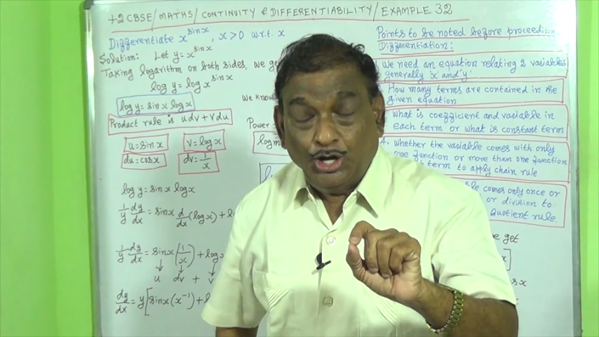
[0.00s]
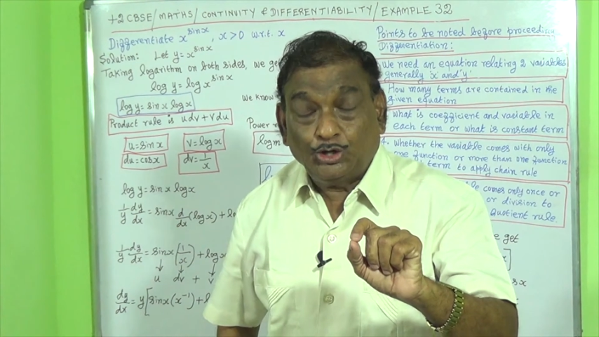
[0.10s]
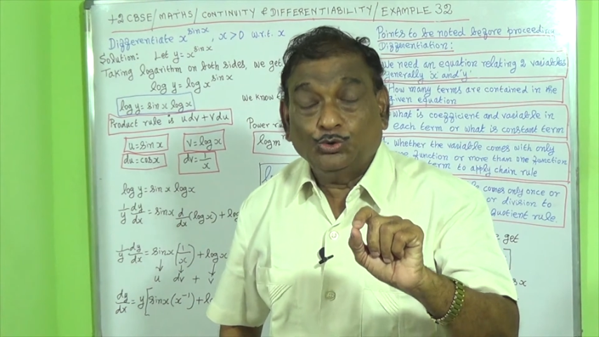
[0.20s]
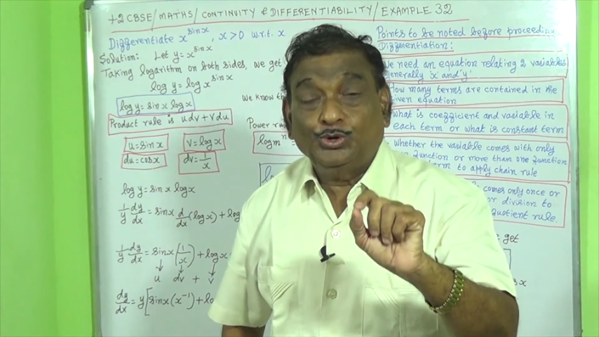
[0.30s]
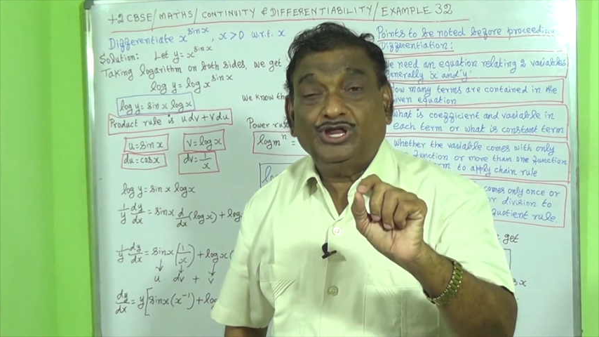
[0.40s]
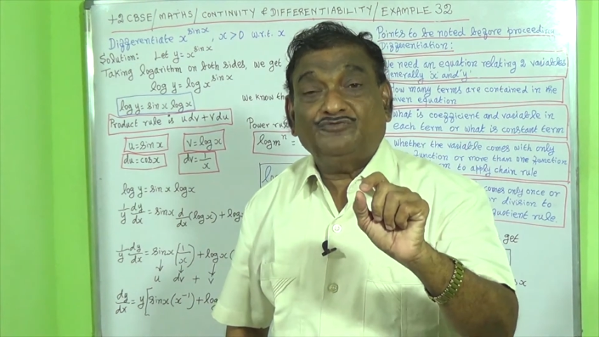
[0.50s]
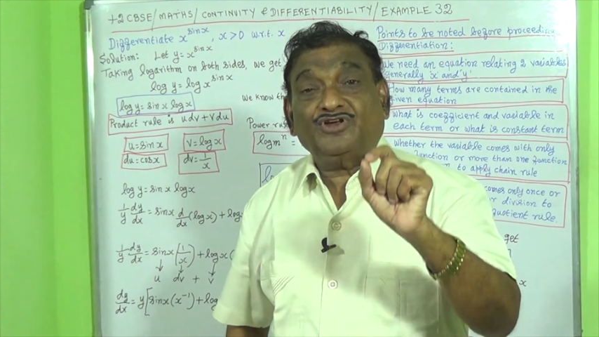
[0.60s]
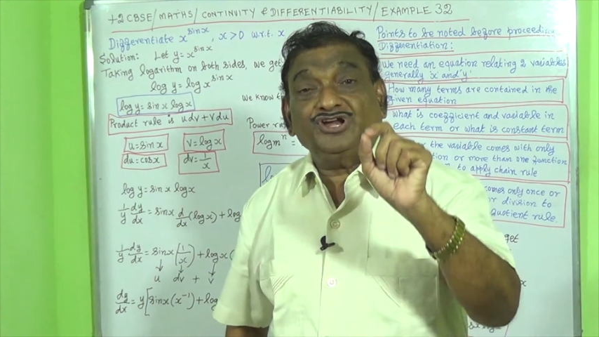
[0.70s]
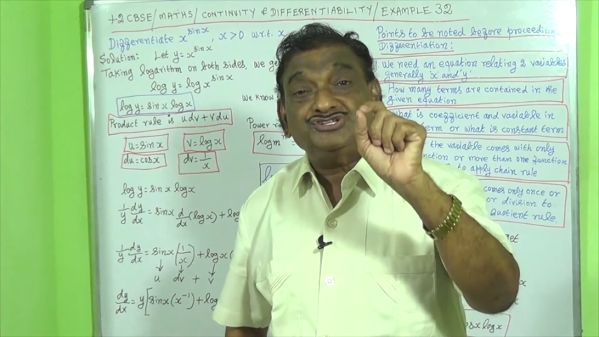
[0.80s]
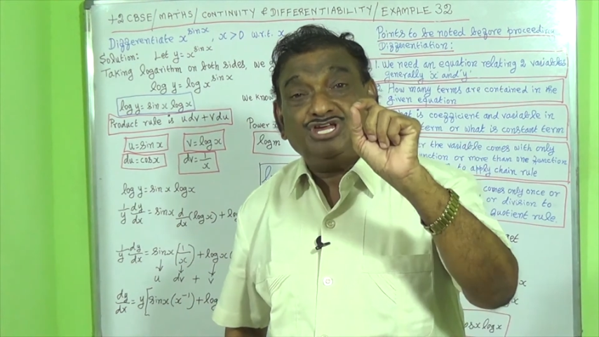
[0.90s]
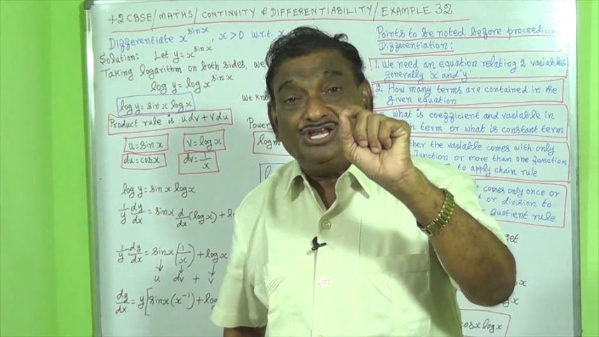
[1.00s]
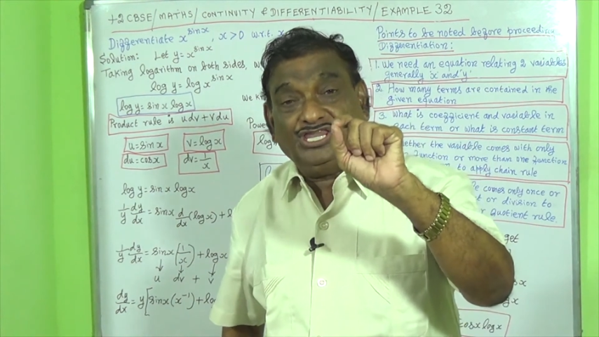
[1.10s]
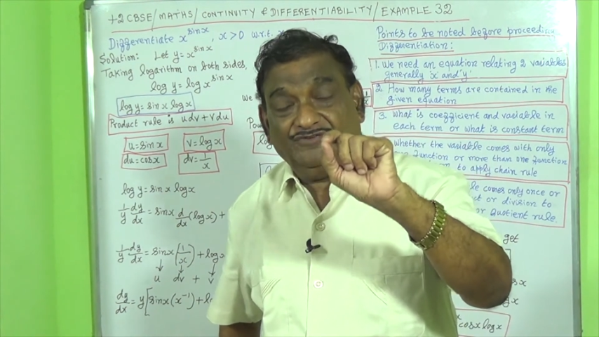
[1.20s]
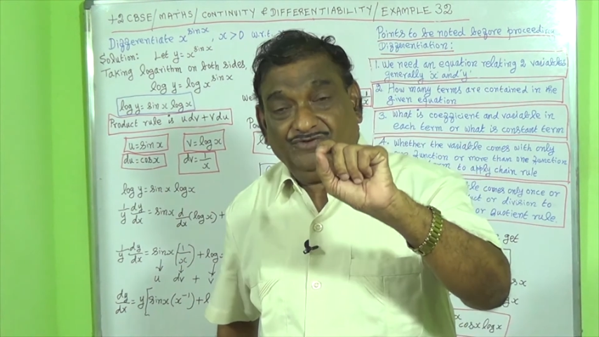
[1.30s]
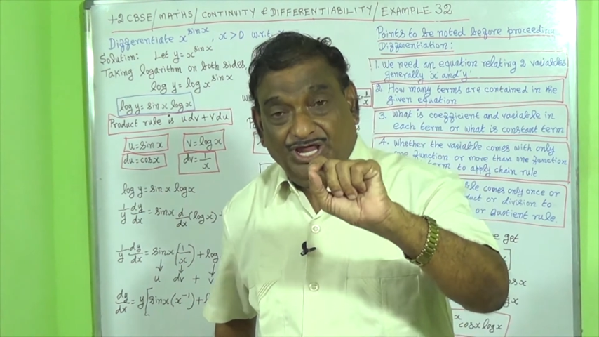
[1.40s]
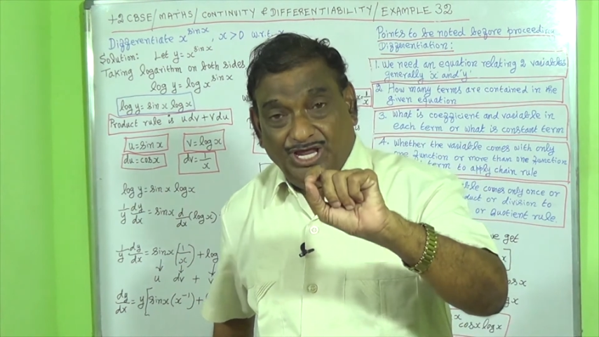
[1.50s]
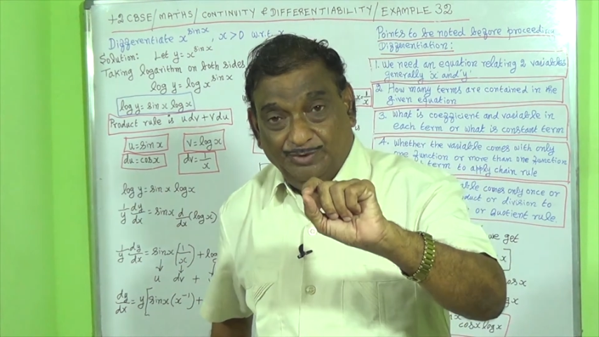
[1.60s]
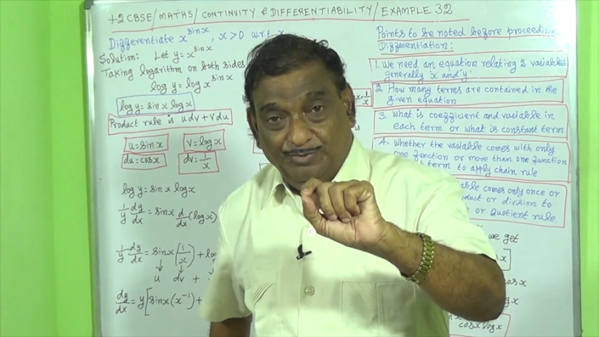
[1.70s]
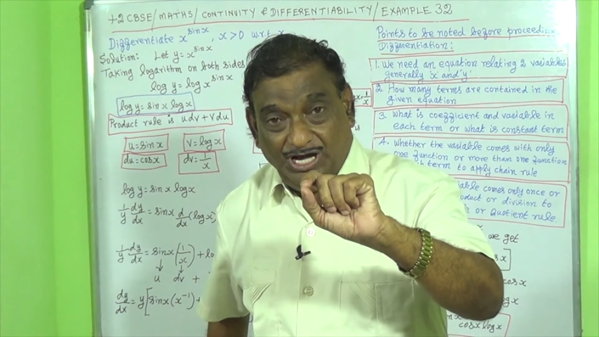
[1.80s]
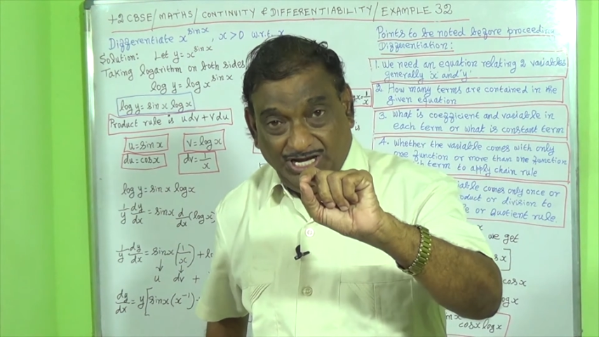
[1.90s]
to differentiate the
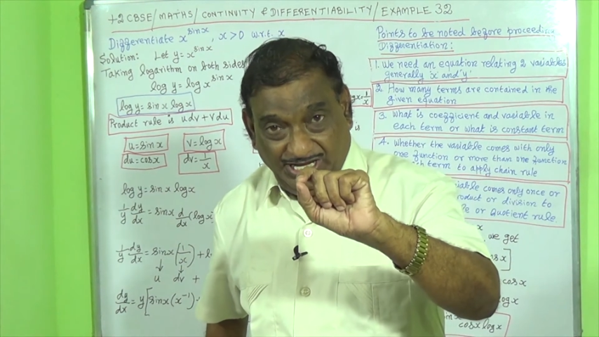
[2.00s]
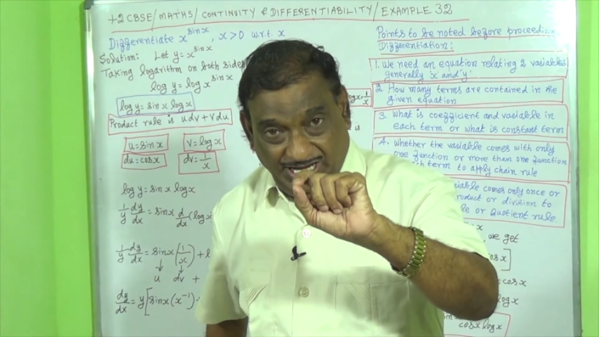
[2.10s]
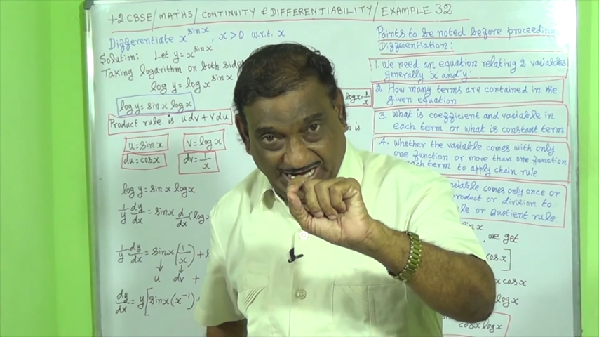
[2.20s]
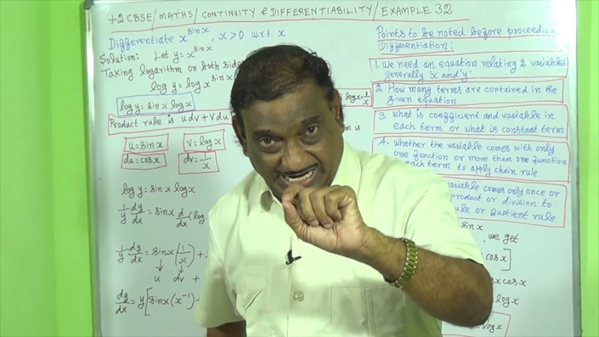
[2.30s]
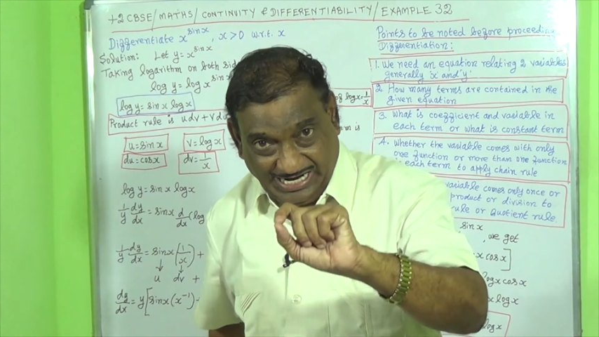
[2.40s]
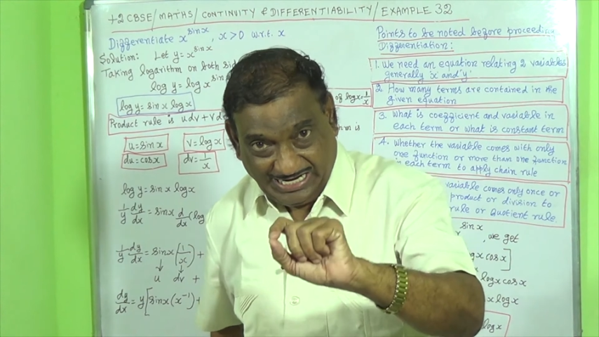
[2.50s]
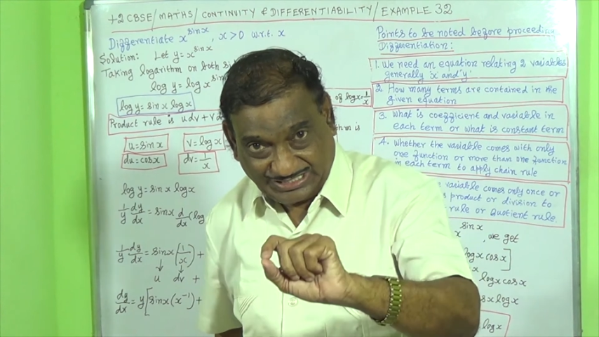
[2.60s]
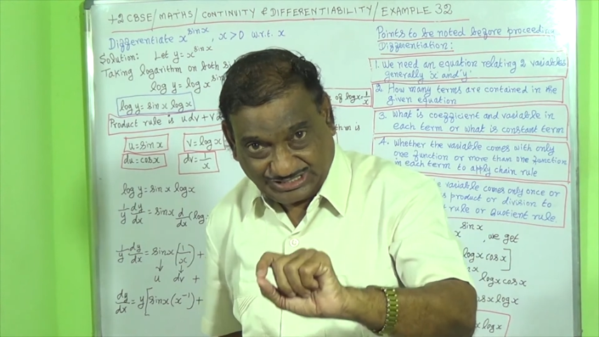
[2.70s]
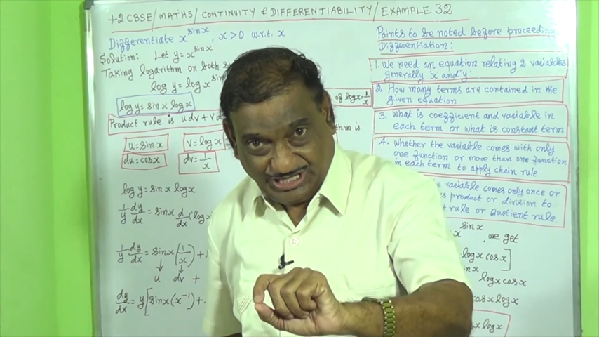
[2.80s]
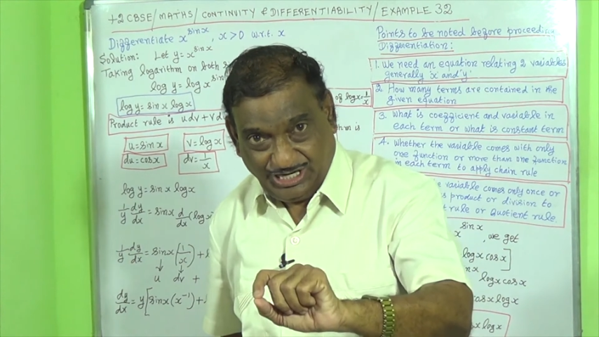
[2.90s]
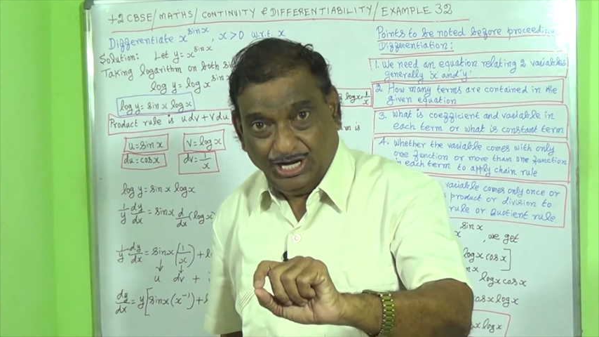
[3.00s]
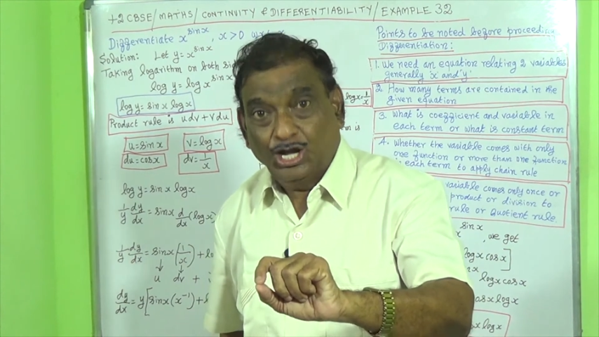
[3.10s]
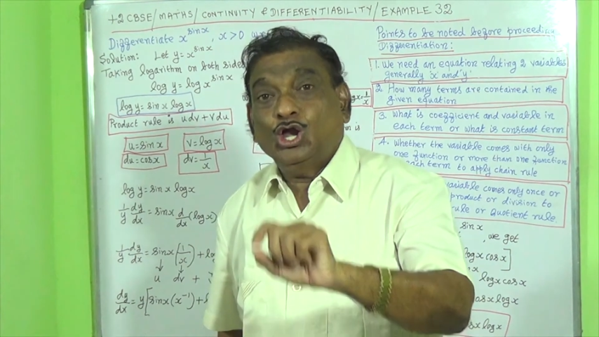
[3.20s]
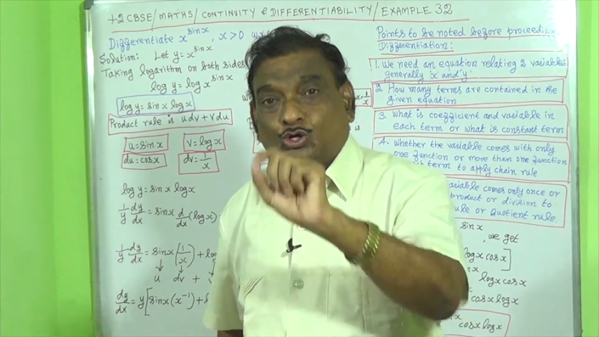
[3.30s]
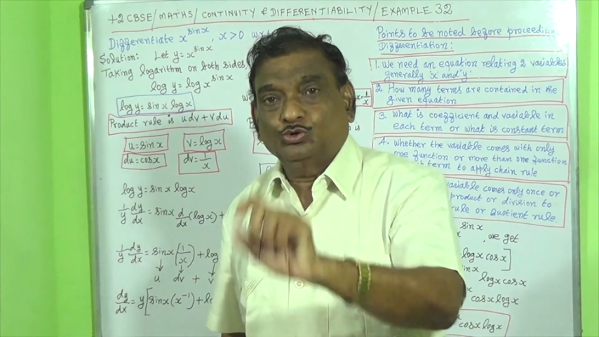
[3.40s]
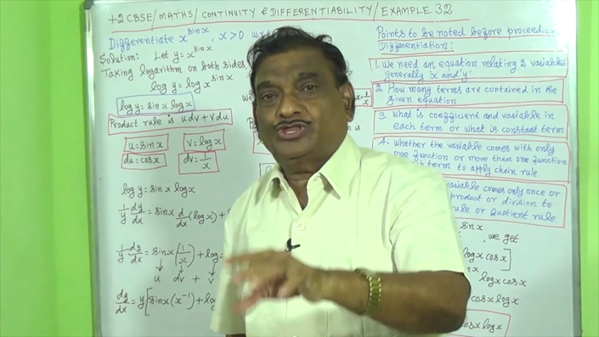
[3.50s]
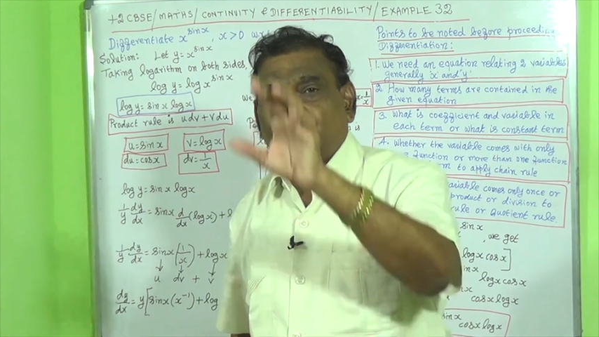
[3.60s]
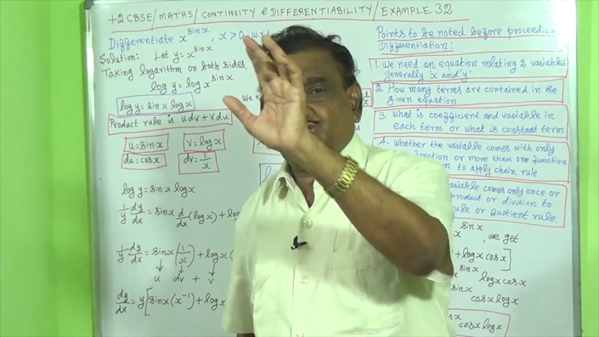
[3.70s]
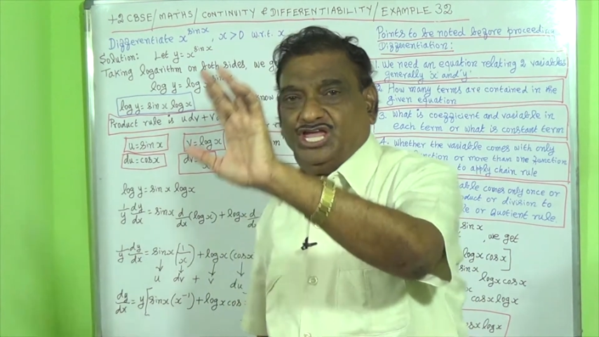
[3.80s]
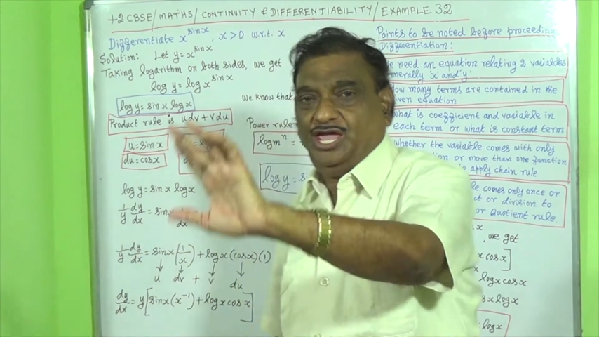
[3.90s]
variable x to the
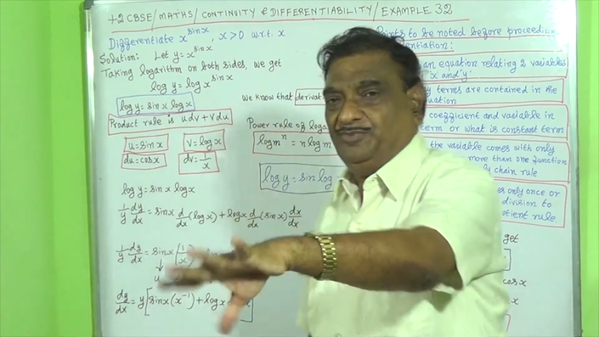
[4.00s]
same